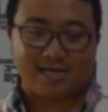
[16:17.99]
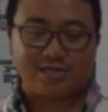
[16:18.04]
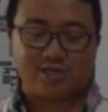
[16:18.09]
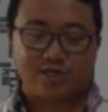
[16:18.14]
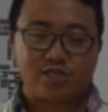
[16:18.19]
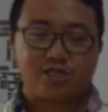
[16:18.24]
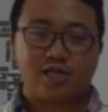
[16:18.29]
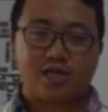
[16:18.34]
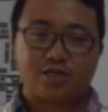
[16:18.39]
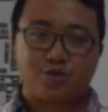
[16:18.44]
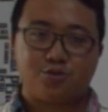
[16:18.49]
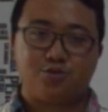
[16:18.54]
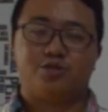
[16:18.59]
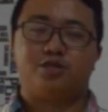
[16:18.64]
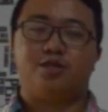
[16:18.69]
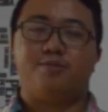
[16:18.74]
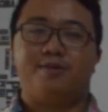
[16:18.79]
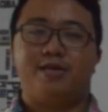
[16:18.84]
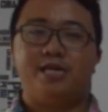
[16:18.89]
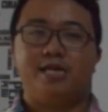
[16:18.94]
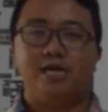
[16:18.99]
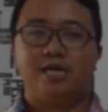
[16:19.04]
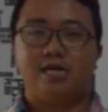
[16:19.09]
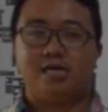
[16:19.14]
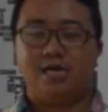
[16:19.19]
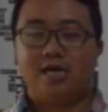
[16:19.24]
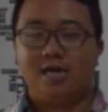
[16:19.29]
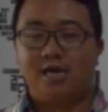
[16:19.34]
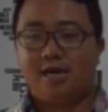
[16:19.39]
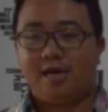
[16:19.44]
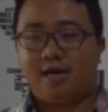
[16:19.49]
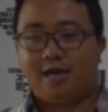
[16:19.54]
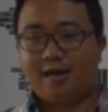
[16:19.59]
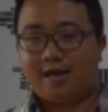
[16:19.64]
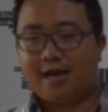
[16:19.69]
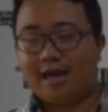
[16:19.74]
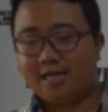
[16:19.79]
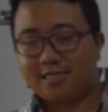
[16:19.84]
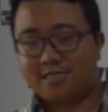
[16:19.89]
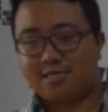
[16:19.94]
just like social media, it
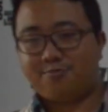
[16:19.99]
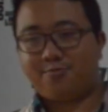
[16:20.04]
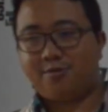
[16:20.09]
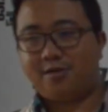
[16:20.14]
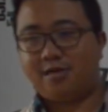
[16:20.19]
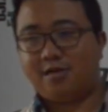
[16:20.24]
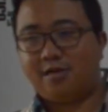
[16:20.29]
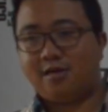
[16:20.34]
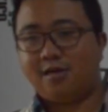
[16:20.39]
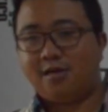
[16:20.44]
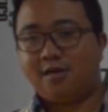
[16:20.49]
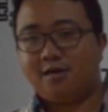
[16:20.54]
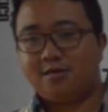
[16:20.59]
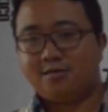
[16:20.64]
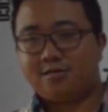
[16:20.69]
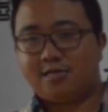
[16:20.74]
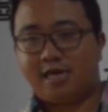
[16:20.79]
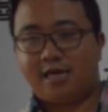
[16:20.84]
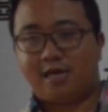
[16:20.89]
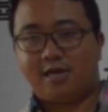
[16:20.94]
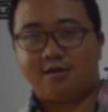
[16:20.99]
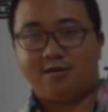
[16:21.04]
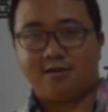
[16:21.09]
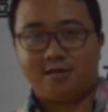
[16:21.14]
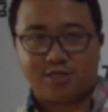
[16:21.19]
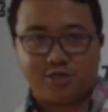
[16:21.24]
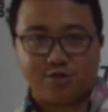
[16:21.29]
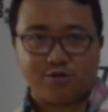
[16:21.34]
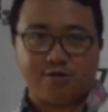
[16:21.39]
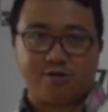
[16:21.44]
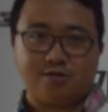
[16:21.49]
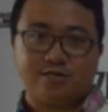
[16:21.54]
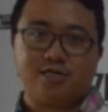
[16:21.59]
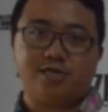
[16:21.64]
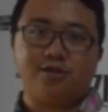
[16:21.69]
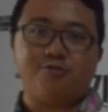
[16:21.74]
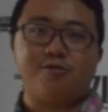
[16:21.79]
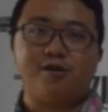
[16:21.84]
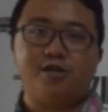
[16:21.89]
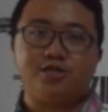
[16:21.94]
has to be taken into
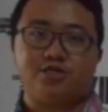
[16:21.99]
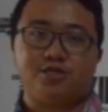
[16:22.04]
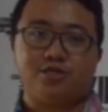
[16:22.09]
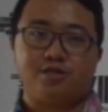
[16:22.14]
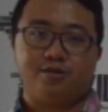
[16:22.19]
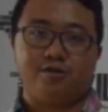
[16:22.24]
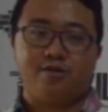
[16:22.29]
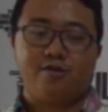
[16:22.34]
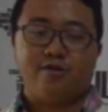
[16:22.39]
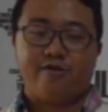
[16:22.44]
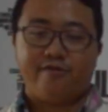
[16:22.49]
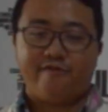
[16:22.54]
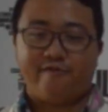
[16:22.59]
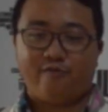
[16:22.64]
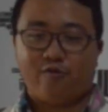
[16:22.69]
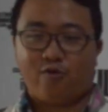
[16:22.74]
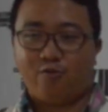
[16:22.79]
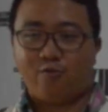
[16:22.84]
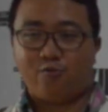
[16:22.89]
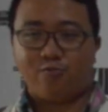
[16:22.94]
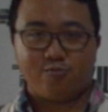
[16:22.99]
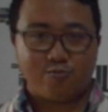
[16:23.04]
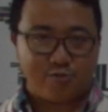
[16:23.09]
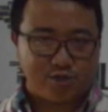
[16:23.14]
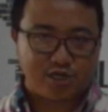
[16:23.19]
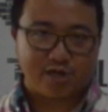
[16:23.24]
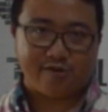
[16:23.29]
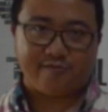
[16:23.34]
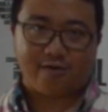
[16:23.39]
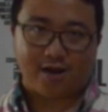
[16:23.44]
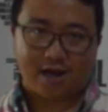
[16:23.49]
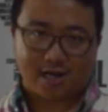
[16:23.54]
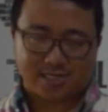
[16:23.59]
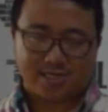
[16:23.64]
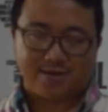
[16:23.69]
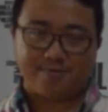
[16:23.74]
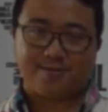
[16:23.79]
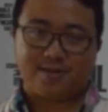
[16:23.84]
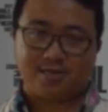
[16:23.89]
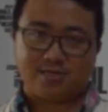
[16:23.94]
consideration for whichever
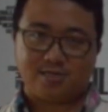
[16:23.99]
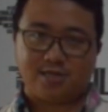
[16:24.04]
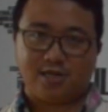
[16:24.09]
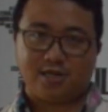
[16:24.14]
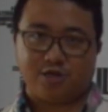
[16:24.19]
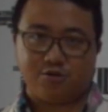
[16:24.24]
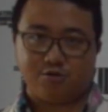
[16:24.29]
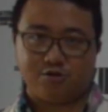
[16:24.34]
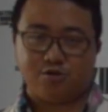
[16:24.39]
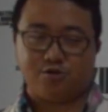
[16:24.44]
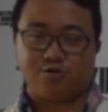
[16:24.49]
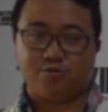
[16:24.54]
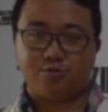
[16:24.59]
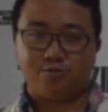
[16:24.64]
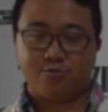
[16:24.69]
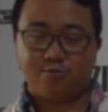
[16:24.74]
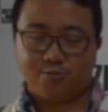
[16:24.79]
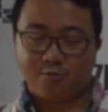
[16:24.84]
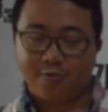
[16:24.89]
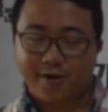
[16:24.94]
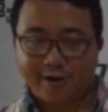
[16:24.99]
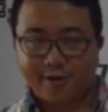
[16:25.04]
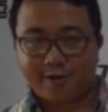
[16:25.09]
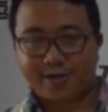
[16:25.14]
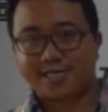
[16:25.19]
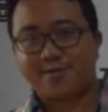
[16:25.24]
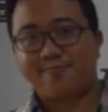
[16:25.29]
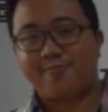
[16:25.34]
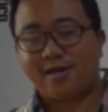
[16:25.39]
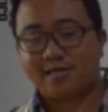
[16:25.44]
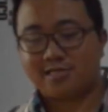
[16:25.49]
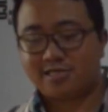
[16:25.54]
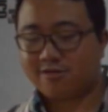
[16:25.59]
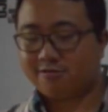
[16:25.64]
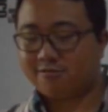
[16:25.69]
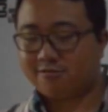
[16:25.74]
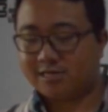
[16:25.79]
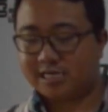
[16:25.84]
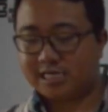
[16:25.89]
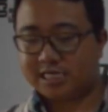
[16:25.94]
activities that you do when you expand to
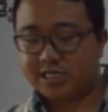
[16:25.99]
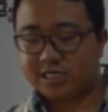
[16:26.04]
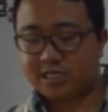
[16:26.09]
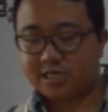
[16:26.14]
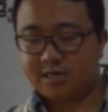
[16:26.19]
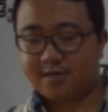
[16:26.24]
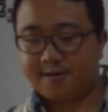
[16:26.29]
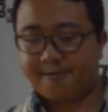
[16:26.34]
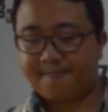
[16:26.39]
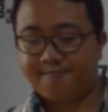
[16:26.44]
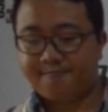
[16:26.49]
Indonesia.